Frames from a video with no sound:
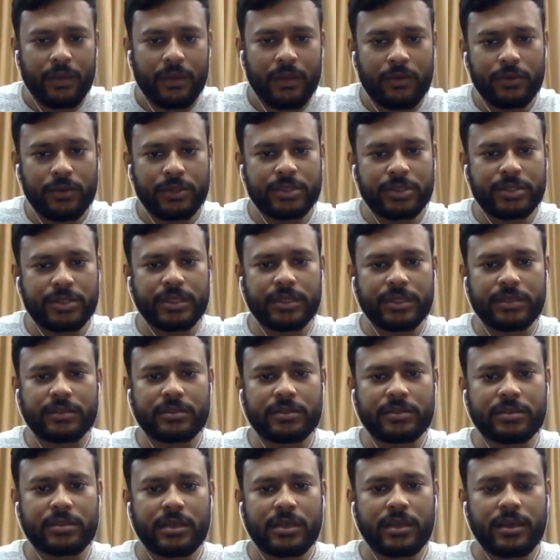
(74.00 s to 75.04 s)
which
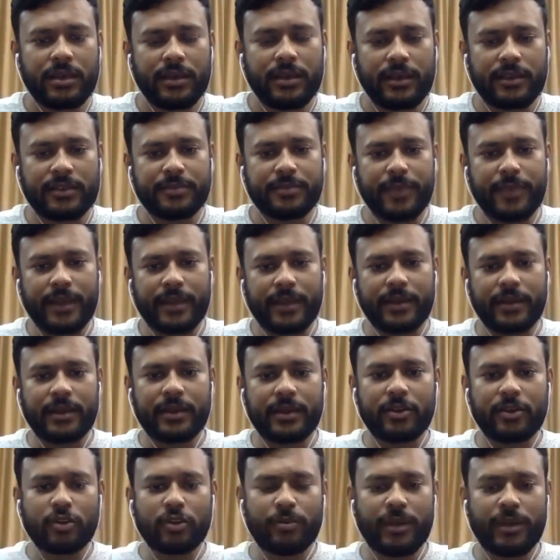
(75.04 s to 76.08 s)
is
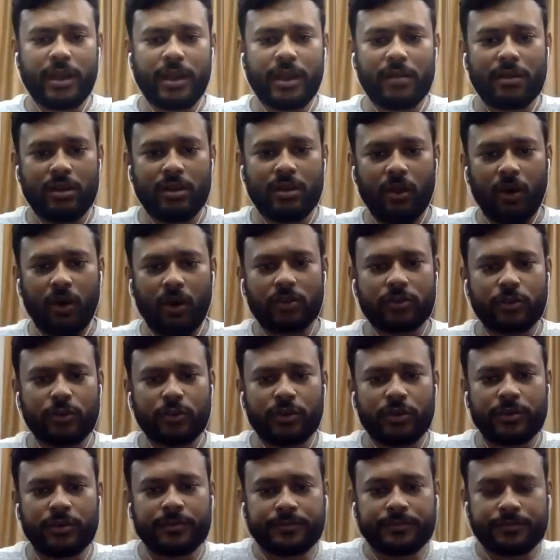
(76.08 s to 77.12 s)
expected to become a law
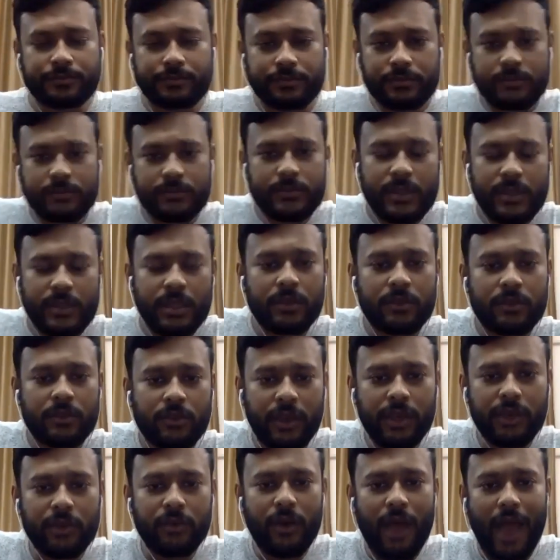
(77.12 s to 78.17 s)
soon. So
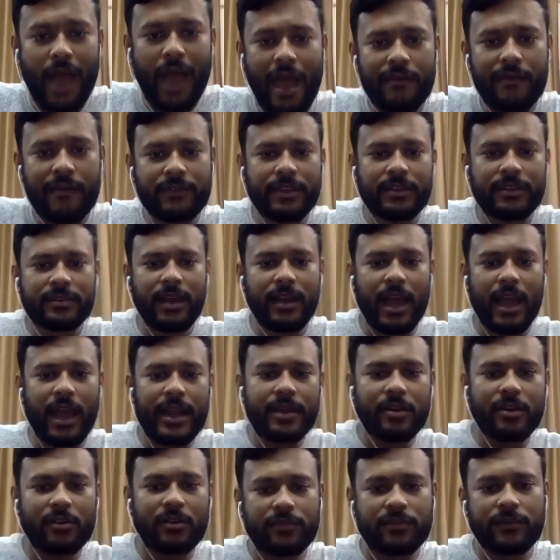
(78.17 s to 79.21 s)
you have these
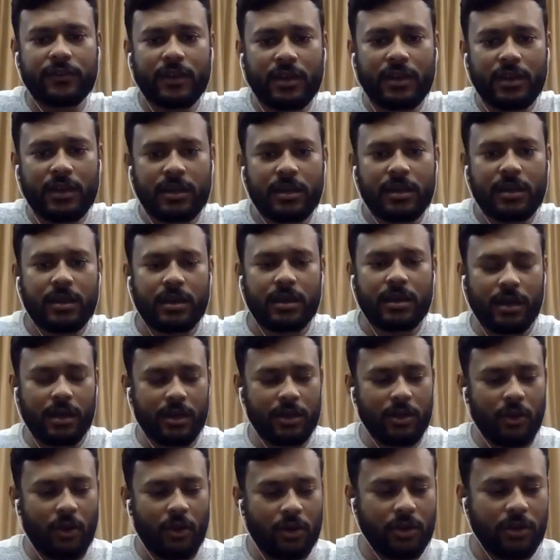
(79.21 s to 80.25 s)
kind of
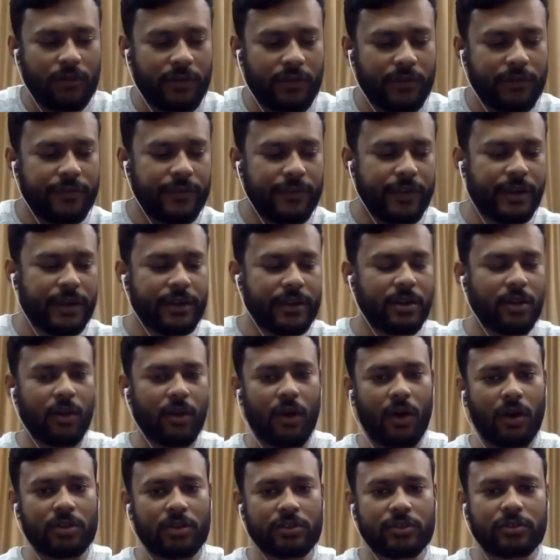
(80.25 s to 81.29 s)
lot of different
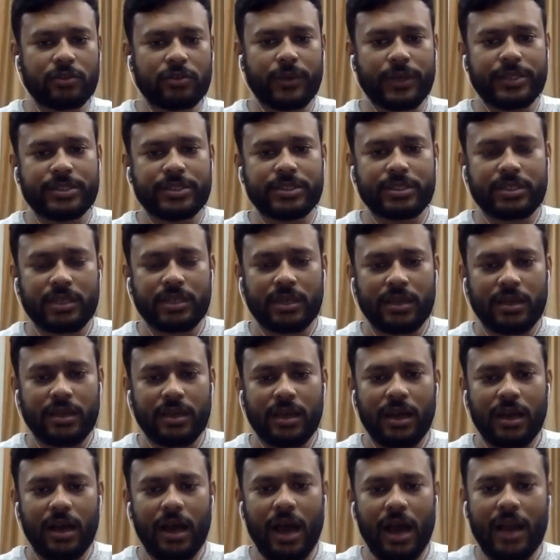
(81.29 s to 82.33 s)
laws which
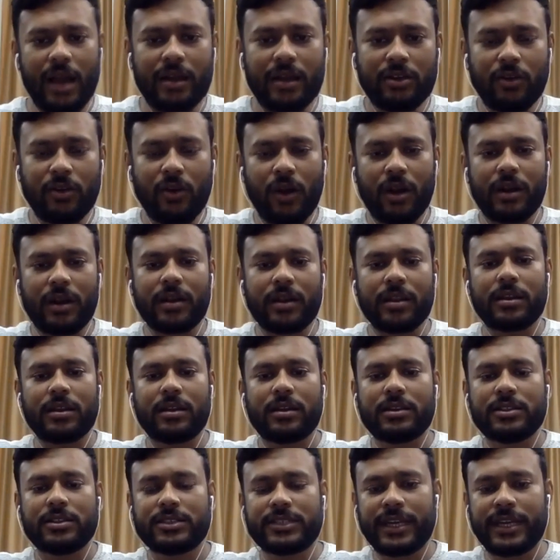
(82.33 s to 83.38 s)
are not
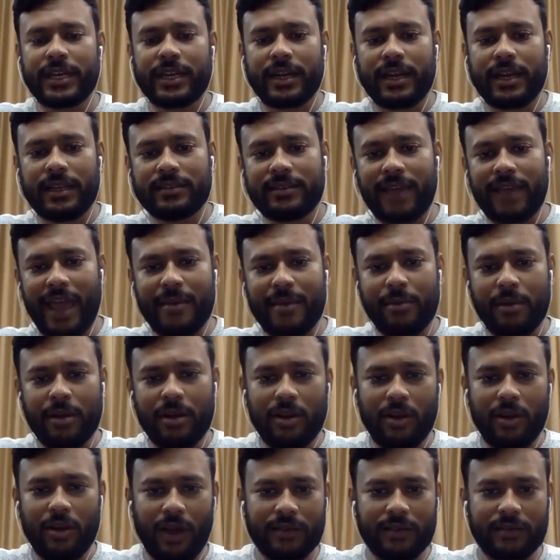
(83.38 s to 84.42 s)
strictly
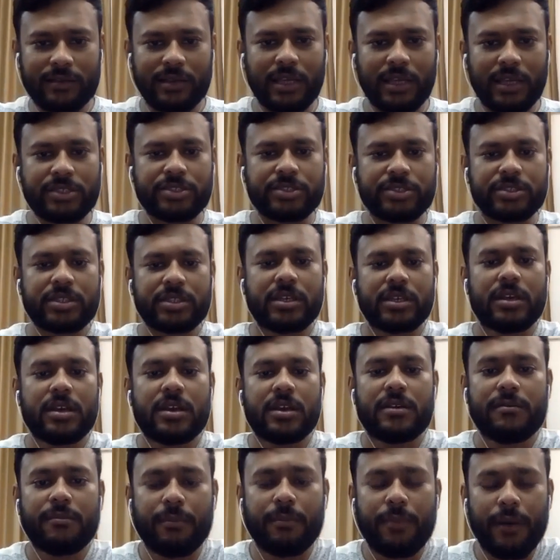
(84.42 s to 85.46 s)
cyber law as such,
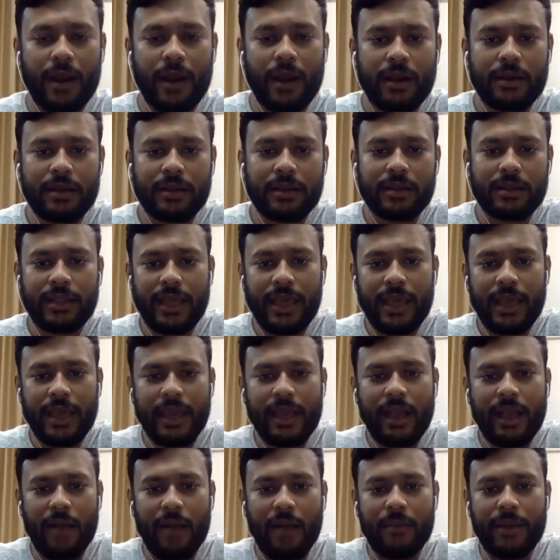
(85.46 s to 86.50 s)
but they
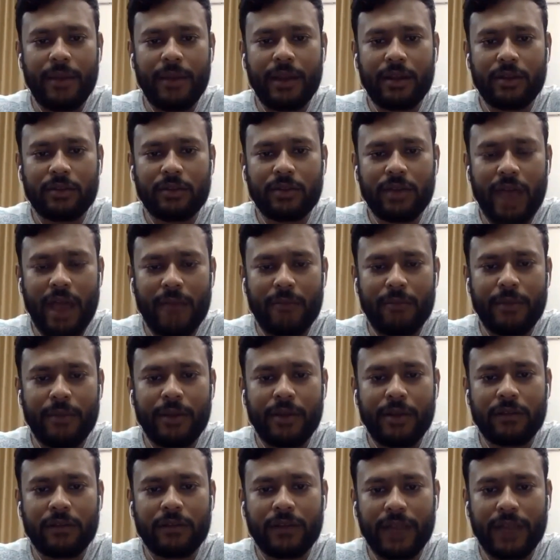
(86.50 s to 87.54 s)
come into the
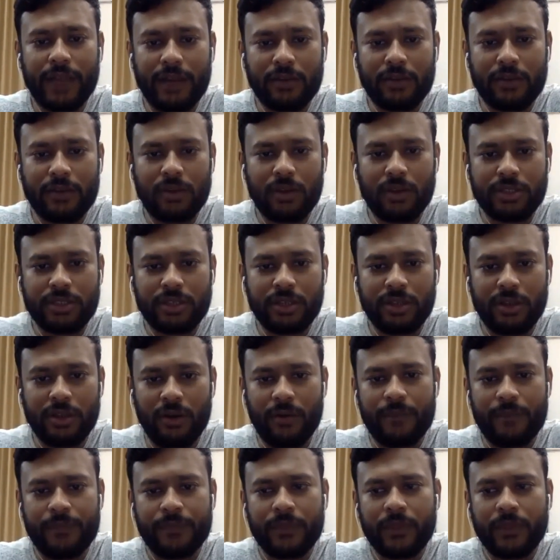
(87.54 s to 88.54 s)
ambit of technology law.